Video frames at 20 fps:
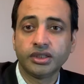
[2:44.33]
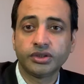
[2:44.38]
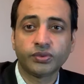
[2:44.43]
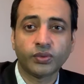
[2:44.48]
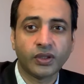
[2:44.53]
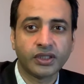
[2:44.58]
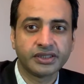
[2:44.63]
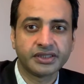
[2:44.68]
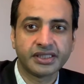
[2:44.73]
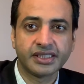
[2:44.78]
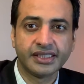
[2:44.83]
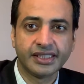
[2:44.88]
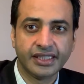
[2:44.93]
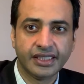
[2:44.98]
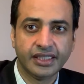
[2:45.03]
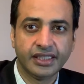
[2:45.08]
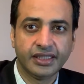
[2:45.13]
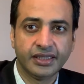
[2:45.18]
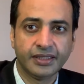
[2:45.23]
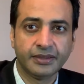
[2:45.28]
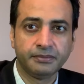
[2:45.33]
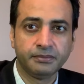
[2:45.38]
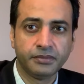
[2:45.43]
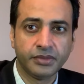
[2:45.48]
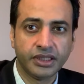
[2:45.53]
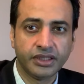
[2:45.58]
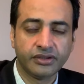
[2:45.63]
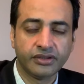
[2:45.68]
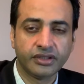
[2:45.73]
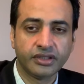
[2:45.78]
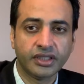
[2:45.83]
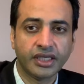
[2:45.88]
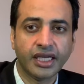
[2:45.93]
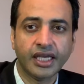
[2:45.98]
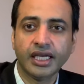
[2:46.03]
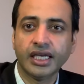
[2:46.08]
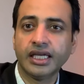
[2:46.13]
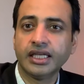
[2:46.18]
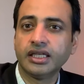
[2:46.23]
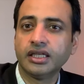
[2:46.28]
twice a day in the mirror,
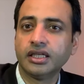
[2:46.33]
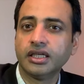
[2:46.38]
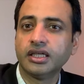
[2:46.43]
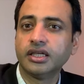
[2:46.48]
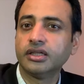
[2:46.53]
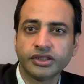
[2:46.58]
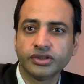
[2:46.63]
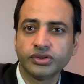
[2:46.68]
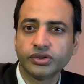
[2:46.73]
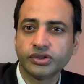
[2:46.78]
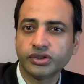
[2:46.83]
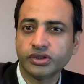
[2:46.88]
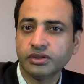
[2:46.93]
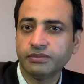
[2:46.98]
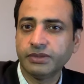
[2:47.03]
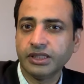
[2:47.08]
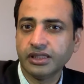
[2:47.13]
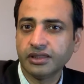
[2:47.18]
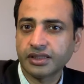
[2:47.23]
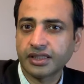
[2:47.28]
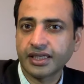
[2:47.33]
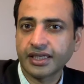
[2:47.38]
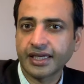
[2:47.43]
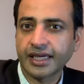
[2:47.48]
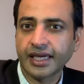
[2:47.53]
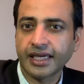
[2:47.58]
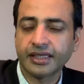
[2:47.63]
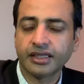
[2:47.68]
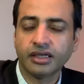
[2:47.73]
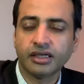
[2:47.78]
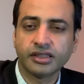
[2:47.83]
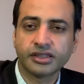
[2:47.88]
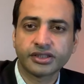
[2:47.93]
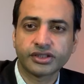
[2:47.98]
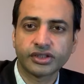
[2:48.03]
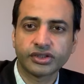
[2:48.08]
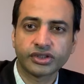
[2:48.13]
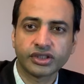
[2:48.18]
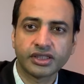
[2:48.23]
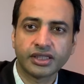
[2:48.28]
and you should be looking at
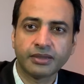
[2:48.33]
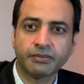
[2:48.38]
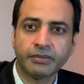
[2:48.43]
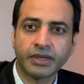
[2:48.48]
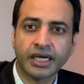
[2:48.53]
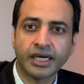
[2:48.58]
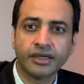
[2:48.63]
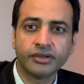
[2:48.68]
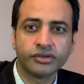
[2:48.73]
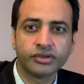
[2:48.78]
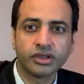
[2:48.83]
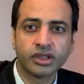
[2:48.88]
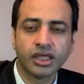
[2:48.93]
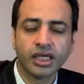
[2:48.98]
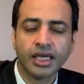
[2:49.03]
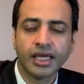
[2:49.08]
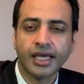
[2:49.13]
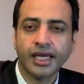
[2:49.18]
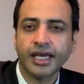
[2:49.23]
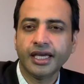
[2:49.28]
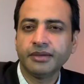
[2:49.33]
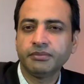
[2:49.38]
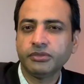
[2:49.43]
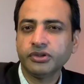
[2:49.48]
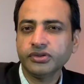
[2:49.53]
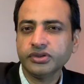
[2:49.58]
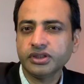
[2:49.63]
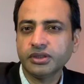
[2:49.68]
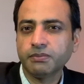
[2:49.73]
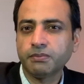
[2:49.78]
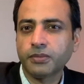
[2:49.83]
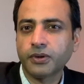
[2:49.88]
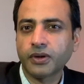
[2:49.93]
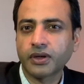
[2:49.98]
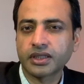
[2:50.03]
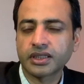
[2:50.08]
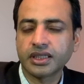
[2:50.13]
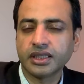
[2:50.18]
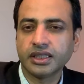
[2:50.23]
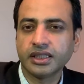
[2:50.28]
ulcers in the mouth, and most
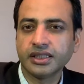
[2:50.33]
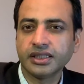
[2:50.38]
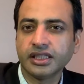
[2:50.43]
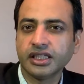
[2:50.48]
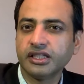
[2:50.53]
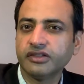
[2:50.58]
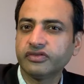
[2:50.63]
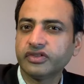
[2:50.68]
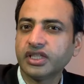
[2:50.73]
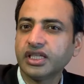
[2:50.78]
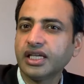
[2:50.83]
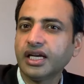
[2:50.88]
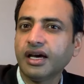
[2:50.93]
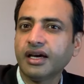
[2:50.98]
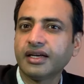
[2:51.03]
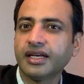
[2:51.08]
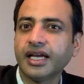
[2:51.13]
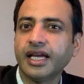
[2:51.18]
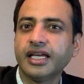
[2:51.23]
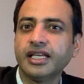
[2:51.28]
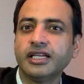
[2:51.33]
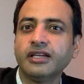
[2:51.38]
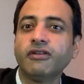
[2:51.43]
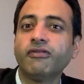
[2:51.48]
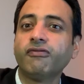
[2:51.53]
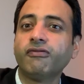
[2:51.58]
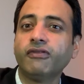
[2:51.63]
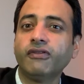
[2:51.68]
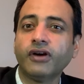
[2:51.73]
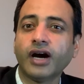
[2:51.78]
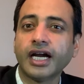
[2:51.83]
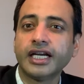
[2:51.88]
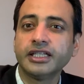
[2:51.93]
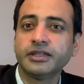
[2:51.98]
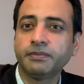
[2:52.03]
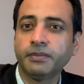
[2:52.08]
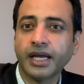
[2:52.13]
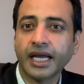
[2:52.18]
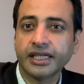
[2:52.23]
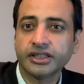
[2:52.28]
importantly, if there are any
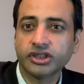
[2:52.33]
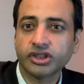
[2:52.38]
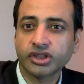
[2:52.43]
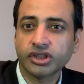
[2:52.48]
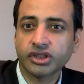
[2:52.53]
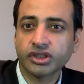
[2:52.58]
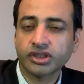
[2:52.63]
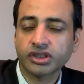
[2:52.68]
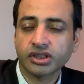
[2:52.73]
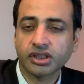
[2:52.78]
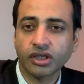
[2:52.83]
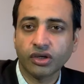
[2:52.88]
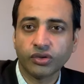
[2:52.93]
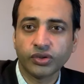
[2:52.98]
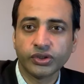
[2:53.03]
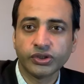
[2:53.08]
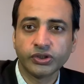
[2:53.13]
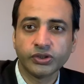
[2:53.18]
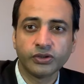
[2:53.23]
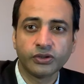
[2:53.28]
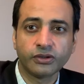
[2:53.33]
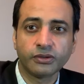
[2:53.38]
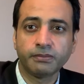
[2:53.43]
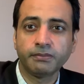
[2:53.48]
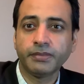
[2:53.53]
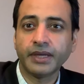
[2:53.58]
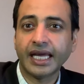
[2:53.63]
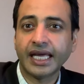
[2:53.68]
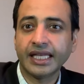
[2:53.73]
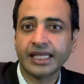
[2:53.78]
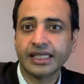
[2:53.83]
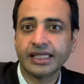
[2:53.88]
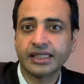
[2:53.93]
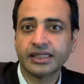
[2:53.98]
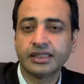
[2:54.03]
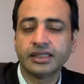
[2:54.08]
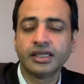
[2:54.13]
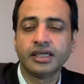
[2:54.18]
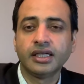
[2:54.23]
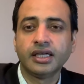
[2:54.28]
white patches on your
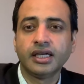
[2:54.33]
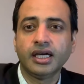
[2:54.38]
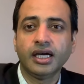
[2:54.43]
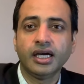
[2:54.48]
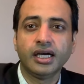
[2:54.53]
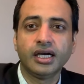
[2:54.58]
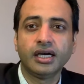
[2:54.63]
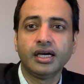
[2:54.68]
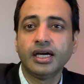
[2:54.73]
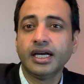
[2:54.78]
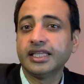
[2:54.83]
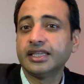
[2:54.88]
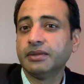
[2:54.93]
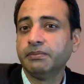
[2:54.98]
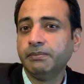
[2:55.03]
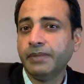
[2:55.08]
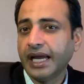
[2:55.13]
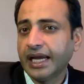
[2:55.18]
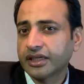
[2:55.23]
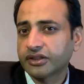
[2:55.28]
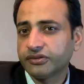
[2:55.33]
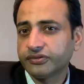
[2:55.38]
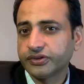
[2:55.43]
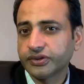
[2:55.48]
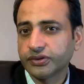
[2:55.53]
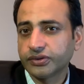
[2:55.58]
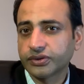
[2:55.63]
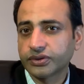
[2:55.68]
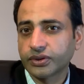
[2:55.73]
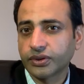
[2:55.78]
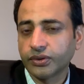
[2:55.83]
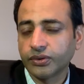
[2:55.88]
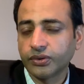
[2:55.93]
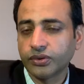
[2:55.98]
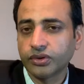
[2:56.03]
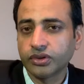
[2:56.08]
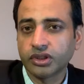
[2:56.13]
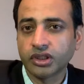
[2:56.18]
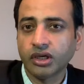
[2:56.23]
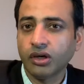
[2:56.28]
palate, at the back of your
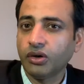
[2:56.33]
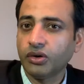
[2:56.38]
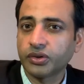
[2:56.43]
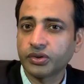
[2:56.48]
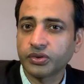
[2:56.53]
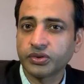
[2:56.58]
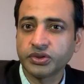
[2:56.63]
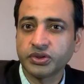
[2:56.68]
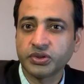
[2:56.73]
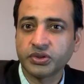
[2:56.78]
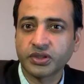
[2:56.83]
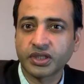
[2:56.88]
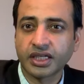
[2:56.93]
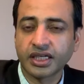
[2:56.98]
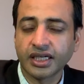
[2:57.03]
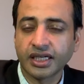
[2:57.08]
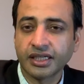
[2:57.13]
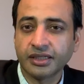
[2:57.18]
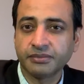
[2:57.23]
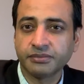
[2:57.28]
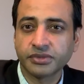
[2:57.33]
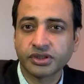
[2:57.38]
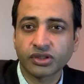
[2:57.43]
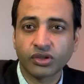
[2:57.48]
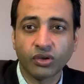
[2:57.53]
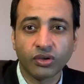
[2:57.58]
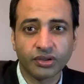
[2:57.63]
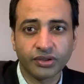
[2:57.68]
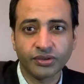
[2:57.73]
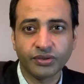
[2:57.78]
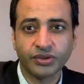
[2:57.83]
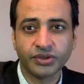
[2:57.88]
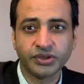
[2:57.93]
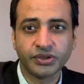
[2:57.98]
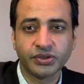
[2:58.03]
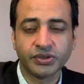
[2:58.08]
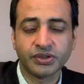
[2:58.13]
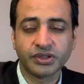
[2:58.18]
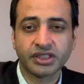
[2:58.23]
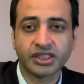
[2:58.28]
throat, or on your gums, or on
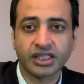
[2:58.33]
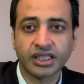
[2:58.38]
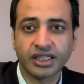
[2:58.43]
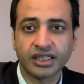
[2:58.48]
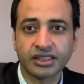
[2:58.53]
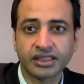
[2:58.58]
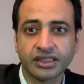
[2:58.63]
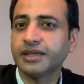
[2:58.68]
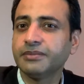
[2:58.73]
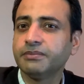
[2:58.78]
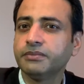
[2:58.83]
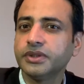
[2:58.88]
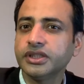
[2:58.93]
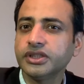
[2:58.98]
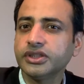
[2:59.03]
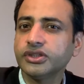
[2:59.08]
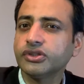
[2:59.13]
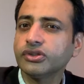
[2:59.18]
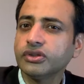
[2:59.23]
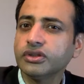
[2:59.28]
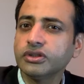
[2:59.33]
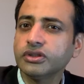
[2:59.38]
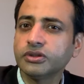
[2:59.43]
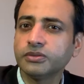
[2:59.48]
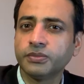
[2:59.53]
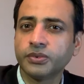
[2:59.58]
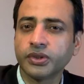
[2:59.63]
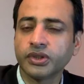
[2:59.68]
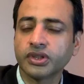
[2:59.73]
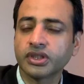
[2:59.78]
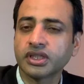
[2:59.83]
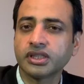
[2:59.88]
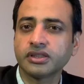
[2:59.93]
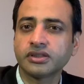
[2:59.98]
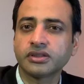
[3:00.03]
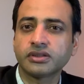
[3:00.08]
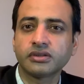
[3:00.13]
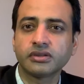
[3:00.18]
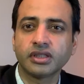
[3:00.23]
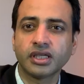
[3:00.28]
your tongue, then be sure to bring
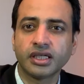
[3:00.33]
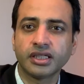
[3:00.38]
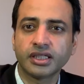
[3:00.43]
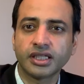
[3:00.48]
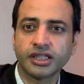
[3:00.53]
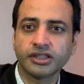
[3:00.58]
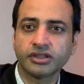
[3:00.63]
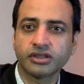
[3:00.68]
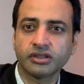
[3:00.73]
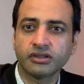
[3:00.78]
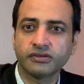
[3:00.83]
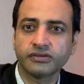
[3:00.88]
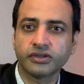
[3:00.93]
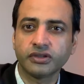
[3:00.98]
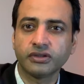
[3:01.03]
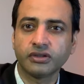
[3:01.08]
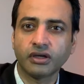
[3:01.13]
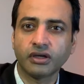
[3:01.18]
this to the attention of your